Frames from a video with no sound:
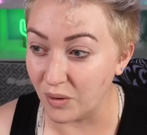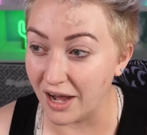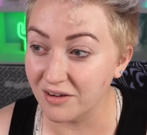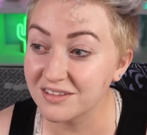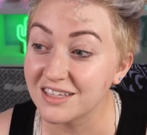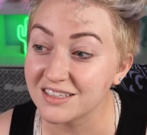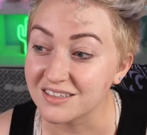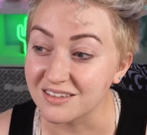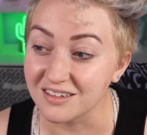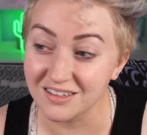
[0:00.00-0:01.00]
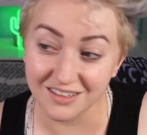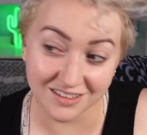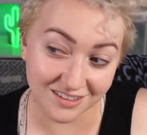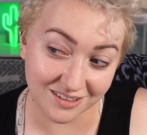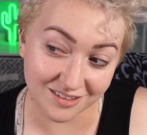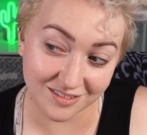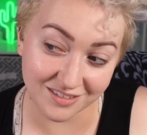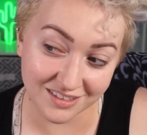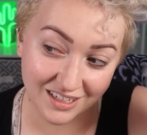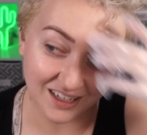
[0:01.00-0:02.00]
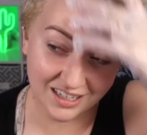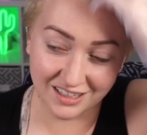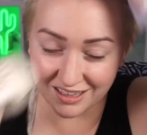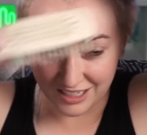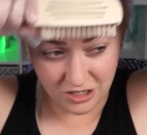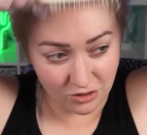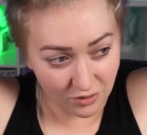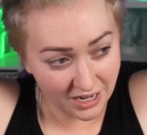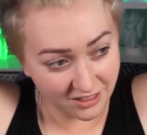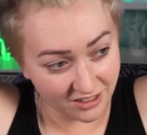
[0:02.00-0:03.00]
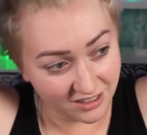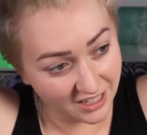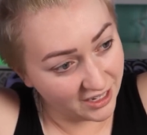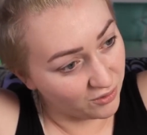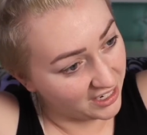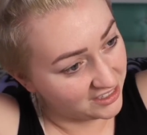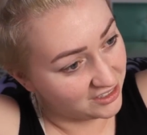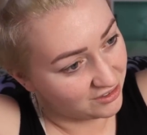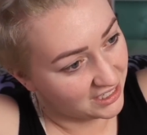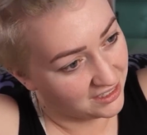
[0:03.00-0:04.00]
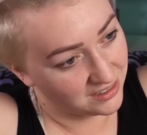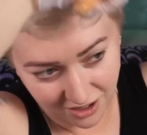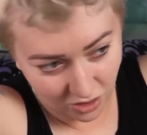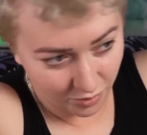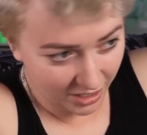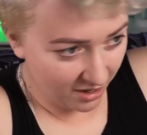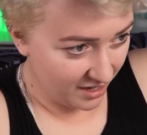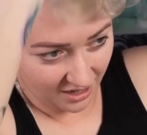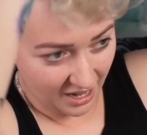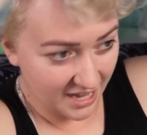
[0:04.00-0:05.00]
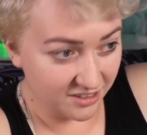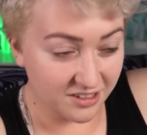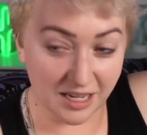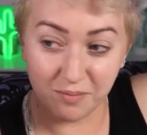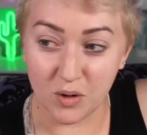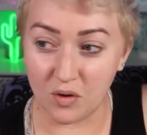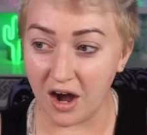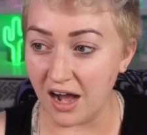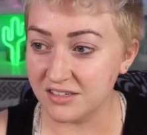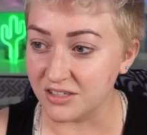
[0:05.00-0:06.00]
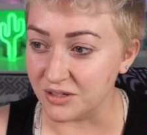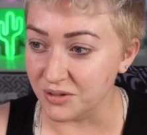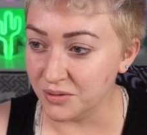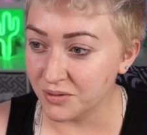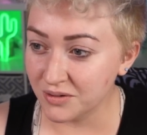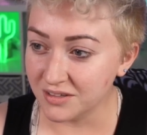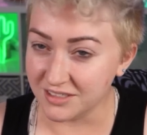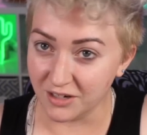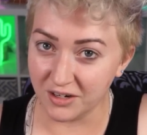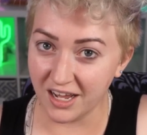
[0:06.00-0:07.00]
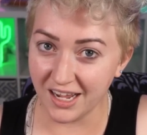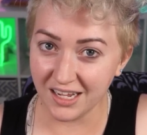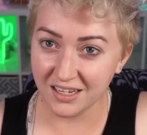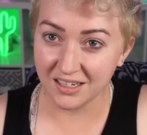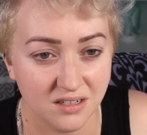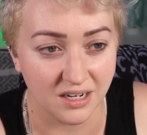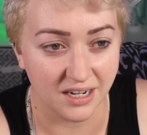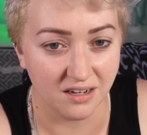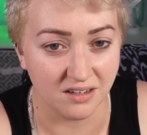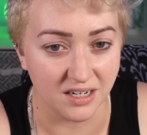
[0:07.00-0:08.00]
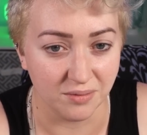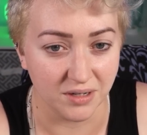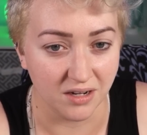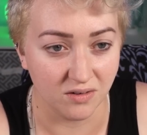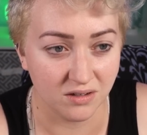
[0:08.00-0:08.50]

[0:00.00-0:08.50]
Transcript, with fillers: Wow, that's a look. You know what I look like when I do this? Oh my God, I look like Mugatu, don't I? I gotta look it up now.